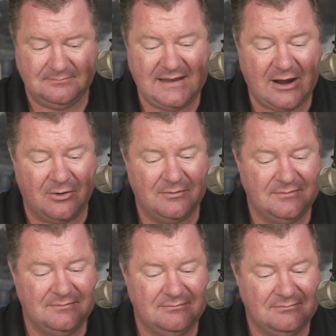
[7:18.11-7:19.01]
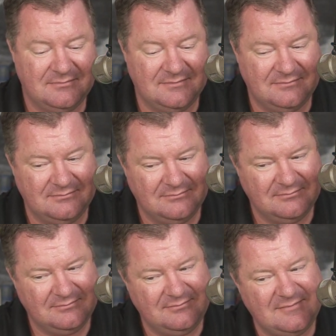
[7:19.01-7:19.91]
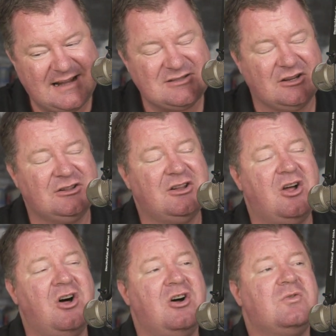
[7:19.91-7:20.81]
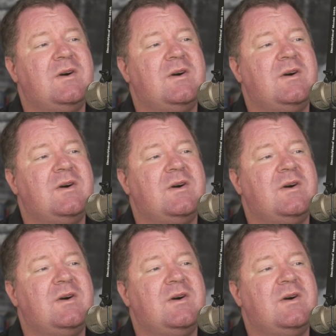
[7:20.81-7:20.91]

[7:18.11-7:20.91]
Now, that's a long